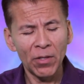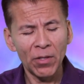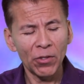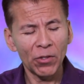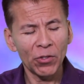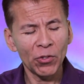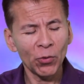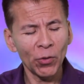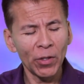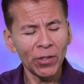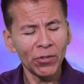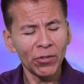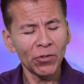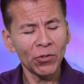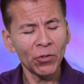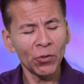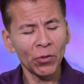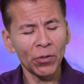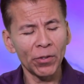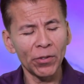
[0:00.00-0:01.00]
The choice
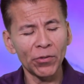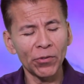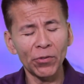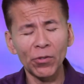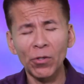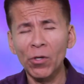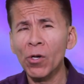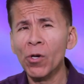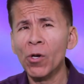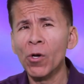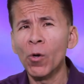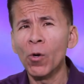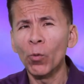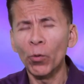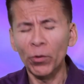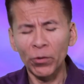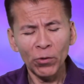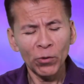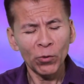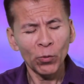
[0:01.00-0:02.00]
is yours.
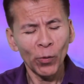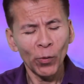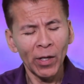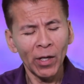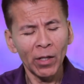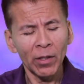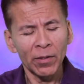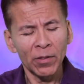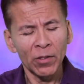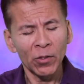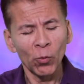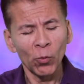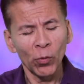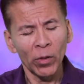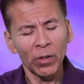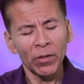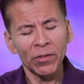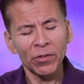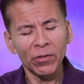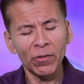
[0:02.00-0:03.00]
Will you dwell in the
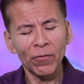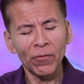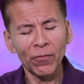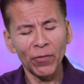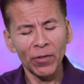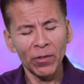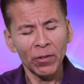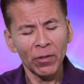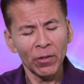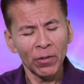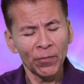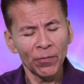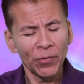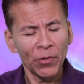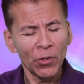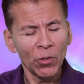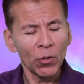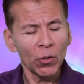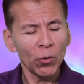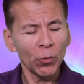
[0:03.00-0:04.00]
wilderness of fear
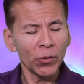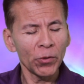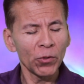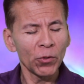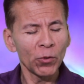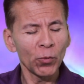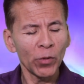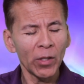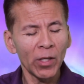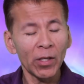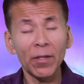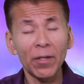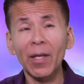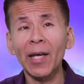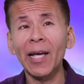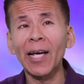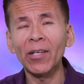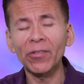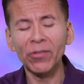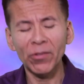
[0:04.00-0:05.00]
or you dwell in
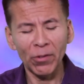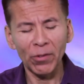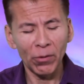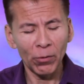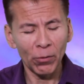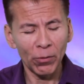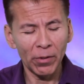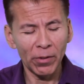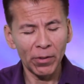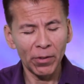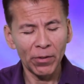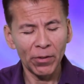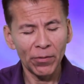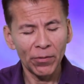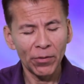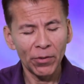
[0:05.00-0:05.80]
the house of the Lord.